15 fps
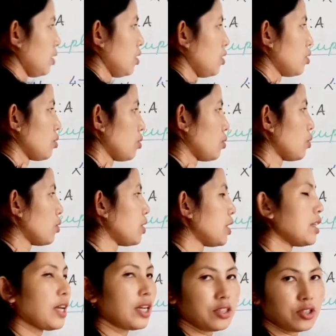So
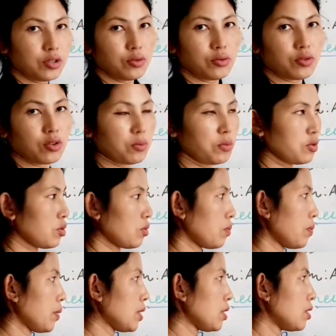total 92 chromosome.
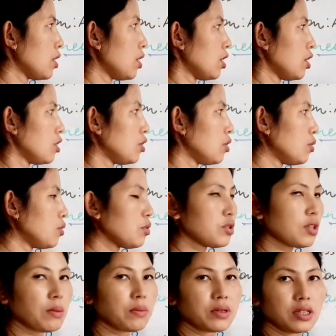But due to
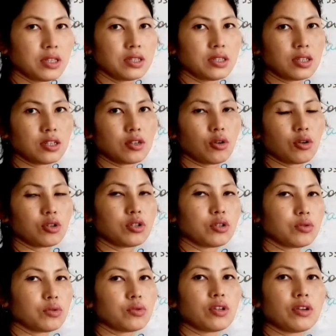some reason or due
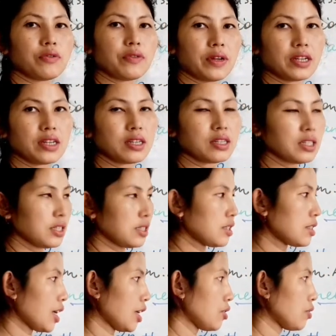to the failure in
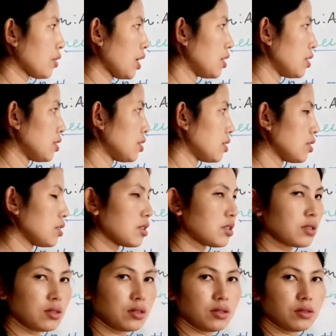cytokinesis,